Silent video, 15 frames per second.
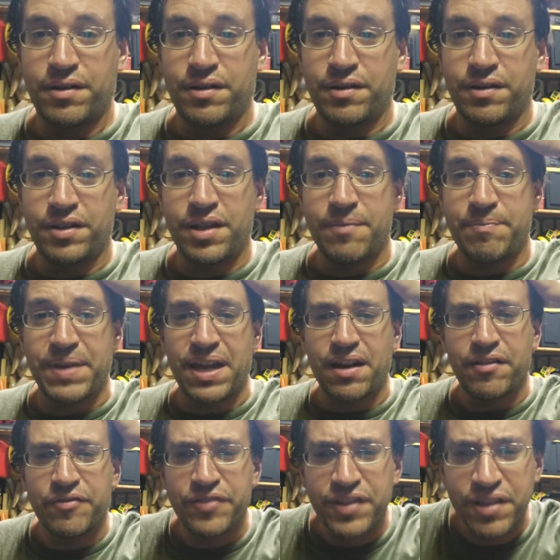Is that
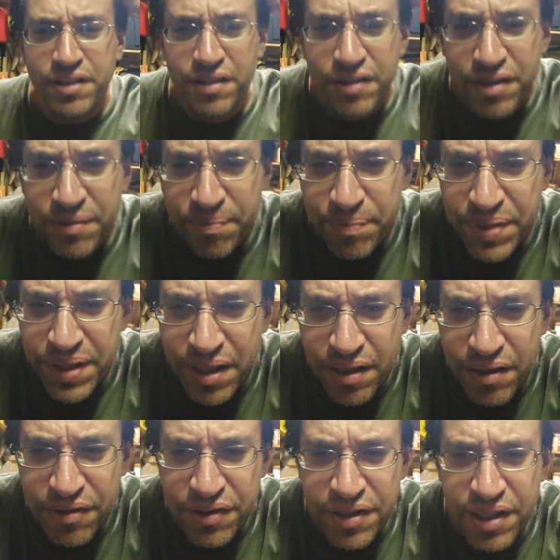Battlefield
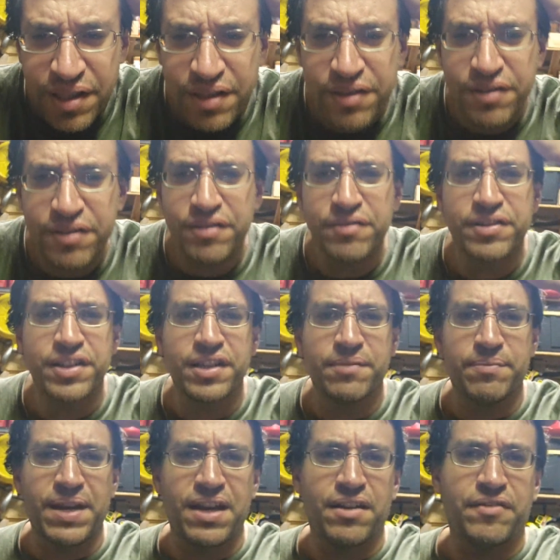BO6? You saying
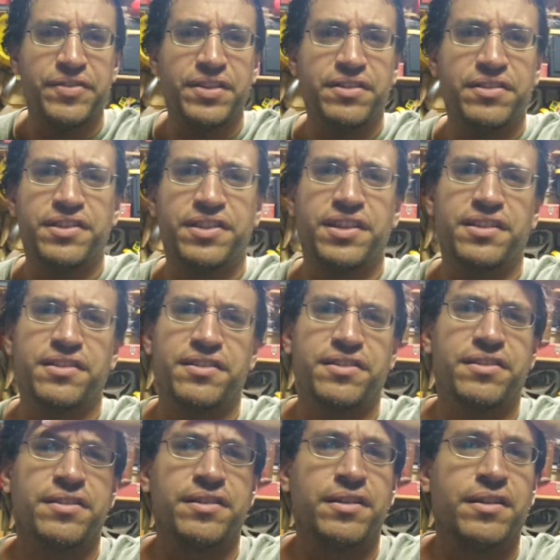Battlefield
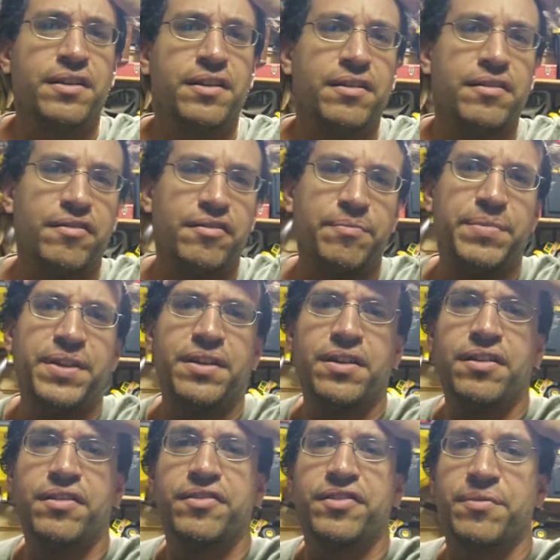6 or
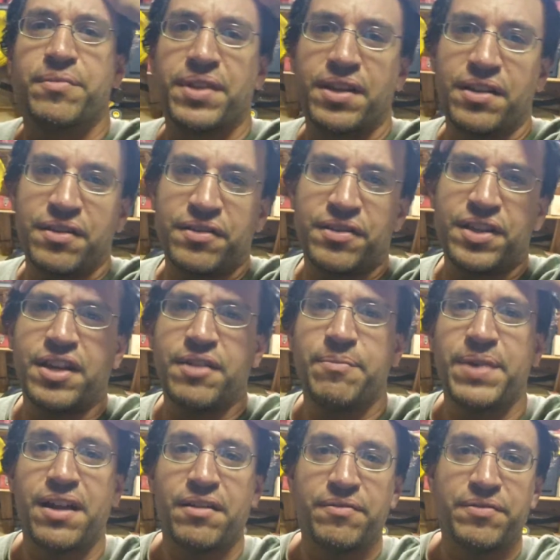BO something else? I had
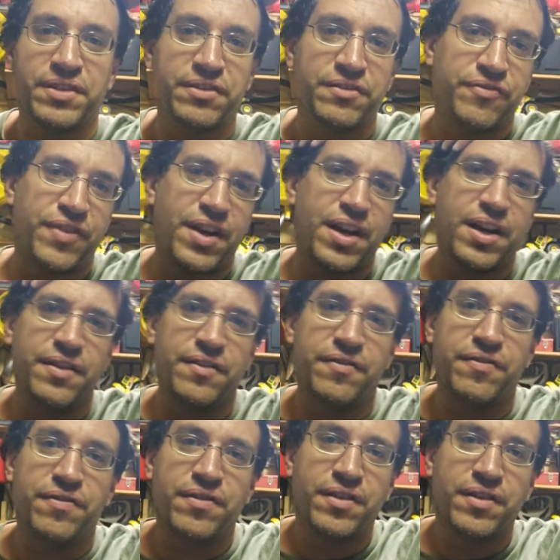Battlefield 5.